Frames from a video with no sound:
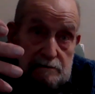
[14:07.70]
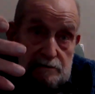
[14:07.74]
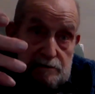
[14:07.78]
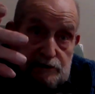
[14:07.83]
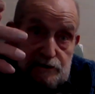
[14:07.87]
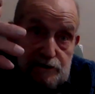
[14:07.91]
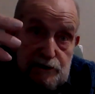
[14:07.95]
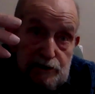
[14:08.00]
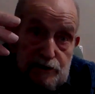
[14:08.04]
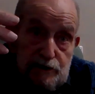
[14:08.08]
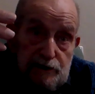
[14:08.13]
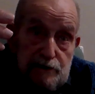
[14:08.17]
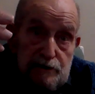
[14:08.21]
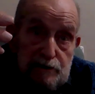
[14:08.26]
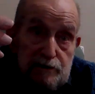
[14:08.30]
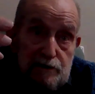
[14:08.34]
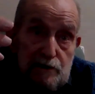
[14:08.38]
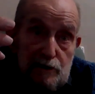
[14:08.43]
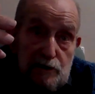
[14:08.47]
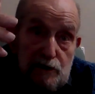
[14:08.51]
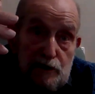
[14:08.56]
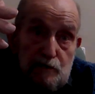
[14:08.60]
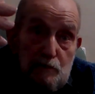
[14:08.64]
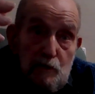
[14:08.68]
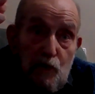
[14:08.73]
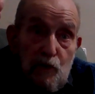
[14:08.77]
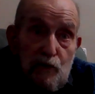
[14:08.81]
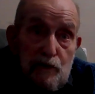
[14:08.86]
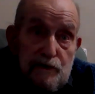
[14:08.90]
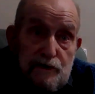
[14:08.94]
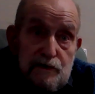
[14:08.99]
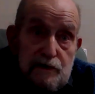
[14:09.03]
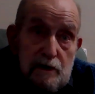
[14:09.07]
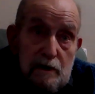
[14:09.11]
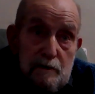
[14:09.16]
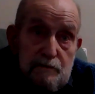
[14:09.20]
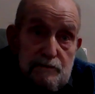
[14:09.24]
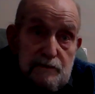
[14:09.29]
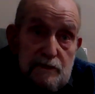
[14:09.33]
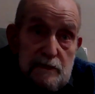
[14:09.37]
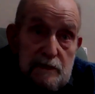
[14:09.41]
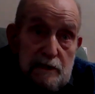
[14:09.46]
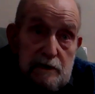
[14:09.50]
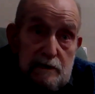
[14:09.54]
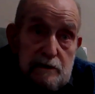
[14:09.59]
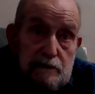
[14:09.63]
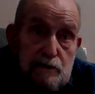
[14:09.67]
to the smaller
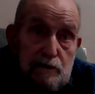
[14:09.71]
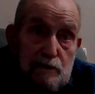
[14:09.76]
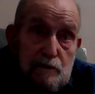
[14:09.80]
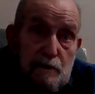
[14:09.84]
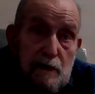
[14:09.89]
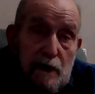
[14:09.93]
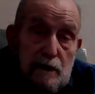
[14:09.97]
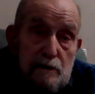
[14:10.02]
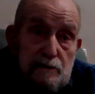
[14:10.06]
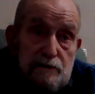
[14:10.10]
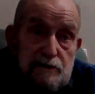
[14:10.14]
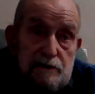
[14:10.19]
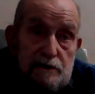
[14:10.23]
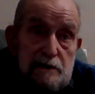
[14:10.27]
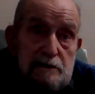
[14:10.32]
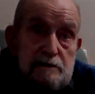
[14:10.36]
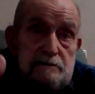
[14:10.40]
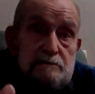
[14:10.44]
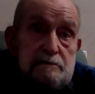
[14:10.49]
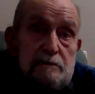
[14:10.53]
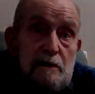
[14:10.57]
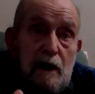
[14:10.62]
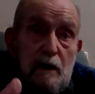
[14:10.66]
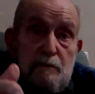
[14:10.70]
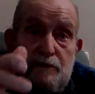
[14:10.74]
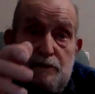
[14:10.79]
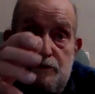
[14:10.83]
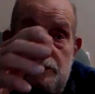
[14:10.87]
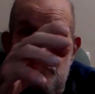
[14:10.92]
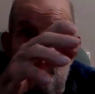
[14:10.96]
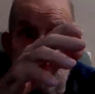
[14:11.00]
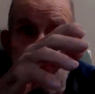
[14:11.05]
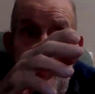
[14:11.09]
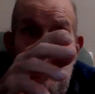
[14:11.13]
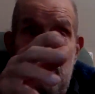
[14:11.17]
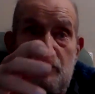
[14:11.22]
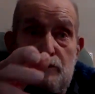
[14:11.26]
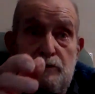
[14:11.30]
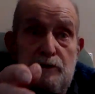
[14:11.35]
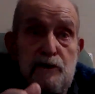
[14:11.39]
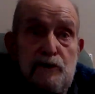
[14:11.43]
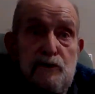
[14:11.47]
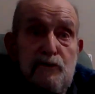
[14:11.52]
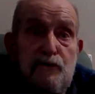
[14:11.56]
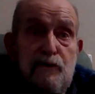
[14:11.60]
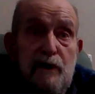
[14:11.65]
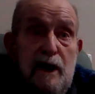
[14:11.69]
U-boats in opposite
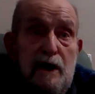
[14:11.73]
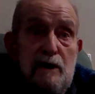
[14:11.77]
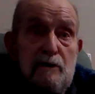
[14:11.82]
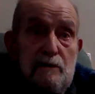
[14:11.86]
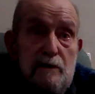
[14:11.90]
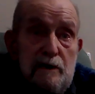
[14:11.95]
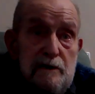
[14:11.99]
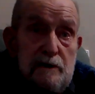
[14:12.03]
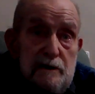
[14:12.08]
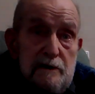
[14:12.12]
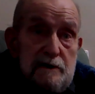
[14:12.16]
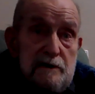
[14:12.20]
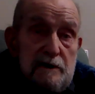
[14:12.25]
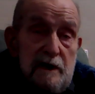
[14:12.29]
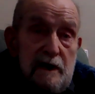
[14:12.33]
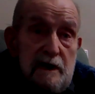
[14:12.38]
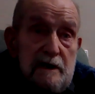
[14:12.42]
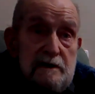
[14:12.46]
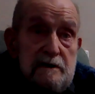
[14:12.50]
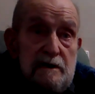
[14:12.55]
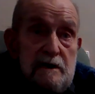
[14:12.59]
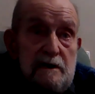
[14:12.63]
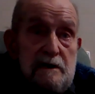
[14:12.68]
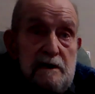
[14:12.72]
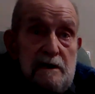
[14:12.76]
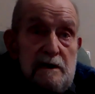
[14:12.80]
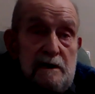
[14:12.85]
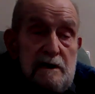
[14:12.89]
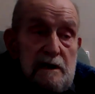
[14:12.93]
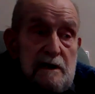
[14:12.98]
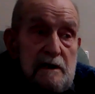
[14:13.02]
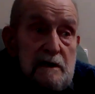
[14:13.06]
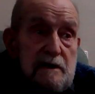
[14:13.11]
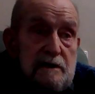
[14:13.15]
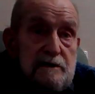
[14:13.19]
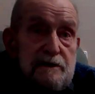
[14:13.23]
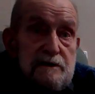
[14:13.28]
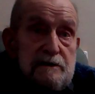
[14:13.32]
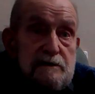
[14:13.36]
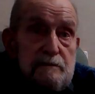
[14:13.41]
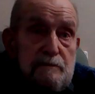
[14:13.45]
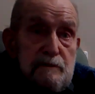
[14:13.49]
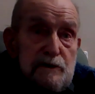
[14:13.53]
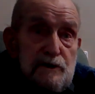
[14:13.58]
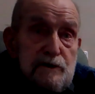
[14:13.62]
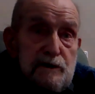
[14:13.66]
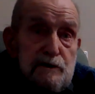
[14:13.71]
Newfoundland and that,
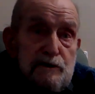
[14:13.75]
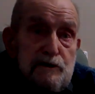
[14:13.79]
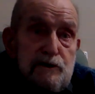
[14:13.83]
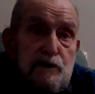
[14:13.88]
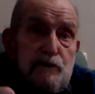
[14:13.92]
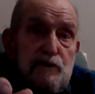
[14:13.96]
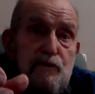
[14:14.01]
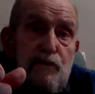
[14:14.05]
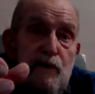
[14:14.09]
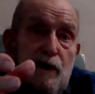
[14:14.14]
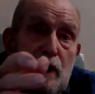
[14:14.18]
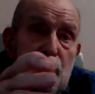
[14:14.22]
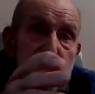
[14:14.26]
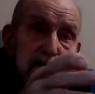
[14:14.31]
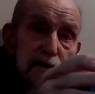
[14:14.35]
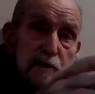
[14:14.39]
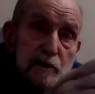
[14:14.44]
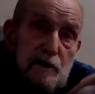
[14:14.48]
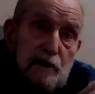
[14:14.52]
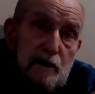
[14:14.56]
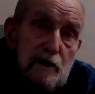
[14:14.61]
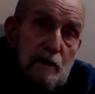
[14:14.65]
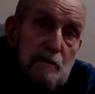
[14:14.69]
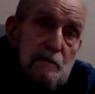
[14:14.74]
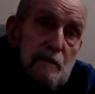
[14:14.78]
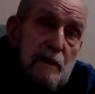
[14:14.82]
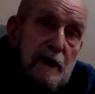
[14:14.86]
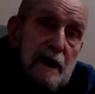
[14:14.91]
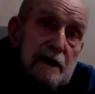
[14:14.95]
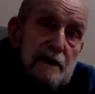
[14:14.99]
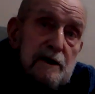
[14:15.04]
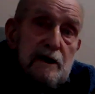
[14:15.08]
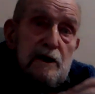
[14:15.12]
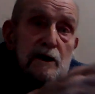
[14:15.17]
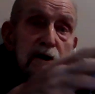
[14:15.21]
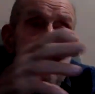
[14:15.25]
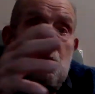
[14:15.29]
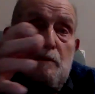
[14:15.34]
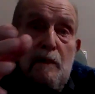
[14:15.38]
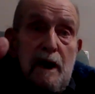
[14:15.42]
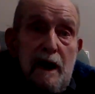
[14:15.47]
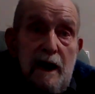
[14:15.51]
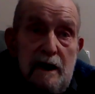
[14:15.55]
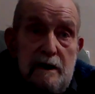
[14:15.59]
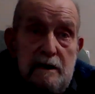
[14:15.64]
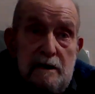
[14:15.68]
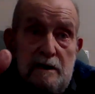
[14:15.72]
because it's too far from them to come back and go
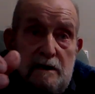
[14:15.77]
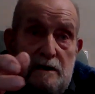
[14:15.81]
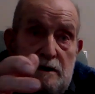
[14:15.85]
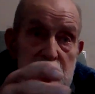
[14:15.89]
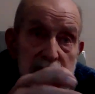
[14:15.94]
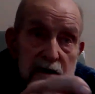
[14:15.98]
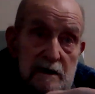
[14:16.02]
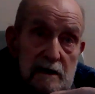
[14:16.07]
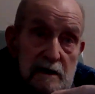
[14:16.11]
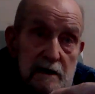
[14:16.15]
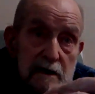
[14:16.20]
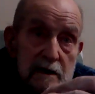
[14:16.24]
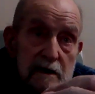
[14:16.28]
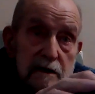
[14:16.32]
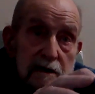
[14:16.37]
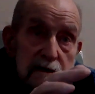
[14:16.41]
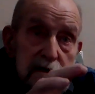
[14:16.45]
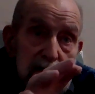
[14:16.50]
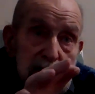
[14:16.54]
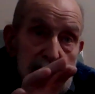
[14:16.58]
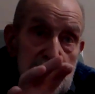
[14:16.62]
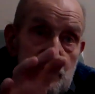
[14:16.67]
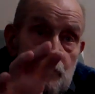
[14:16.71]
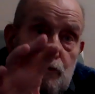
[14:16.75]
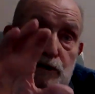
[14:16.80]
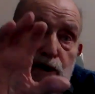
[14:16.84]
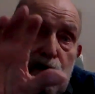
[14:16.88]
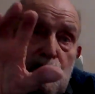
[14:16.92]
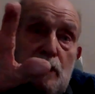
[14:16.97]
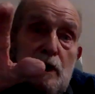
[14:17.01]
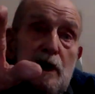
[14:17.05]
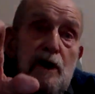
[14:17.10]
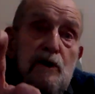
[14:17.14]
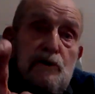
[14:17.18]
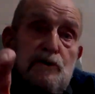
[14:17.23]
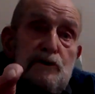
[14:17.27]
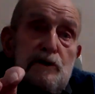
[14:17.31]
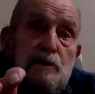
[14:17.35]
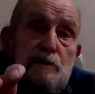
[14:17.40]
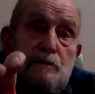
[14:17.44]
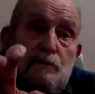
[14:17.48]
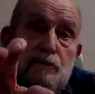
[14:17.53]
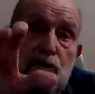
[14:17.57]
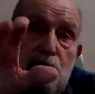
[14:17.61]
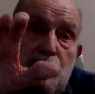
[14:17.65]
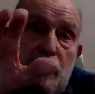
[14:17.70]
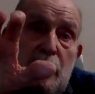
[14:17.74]
back. They'd reload them,
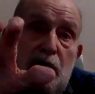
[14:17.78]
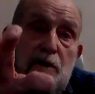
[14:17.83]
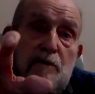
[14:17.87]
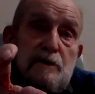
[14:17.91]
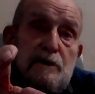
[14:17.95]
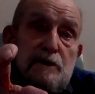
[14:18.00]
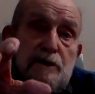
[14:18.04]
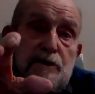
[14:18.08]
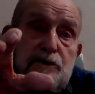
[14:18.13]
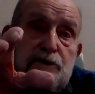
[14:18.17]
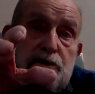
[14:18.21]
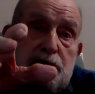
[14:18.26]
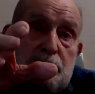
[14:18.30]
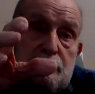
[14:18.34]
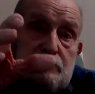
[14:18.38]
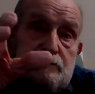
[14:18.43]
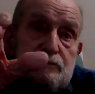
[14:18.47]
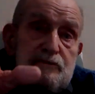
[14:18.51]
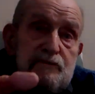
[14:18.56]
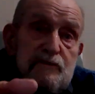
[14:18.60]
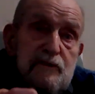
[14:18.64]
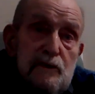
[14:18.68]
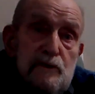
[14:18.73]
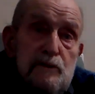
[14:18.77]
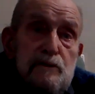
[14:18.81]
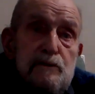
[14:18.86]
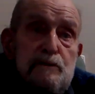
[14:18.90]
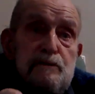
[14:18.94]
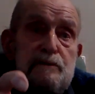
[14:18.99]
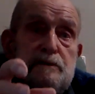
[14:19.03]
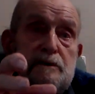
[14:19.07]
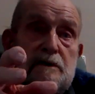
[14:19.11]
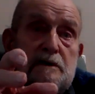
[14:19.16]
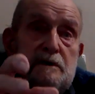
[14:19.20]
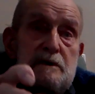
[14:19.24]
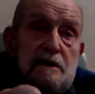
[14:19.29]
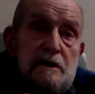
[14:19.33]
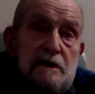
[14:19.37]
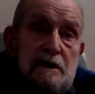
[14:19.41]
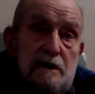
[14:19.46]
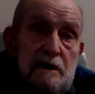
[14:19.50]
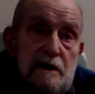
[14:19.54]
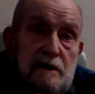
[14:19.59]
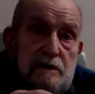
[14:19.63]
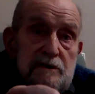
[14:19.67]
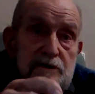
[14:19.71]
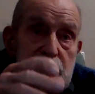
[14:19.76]
re-ammunition, food,
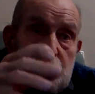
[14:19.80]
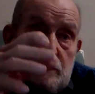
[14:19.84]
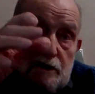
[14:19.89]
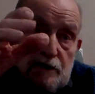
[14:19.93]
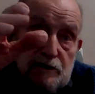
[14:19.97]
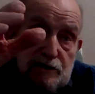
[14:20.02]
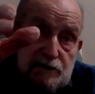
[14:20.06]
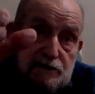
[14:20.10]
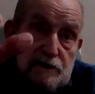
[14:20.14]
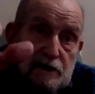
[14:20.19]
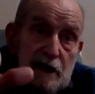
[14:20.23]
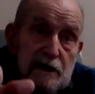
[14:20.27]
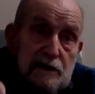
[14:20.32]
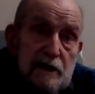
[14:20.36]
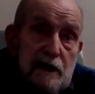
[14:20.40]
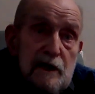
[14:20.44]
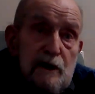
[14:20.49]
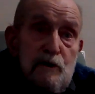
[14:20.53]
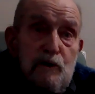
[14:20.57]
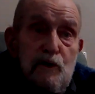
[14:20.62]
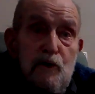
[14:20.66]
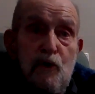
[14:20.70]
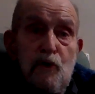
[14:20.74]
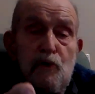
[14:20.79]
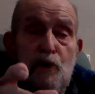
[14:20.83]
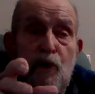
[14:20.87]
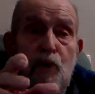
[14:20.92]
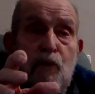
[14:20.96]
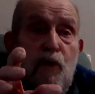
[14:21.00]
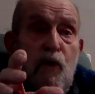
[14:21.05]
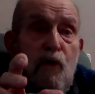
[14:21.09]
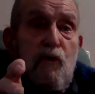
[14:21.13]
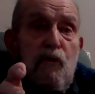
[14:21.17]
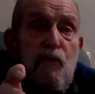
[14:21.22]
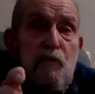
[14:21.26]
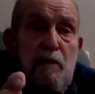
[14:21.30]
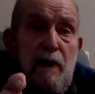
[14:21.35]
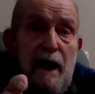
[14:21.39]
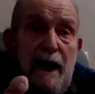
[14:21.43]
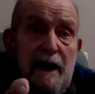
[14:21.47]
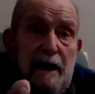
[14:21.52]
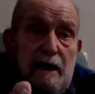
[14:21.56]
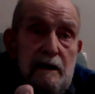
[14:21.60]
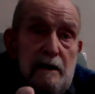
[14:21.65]
so they could stay there. They're called a wolf pack.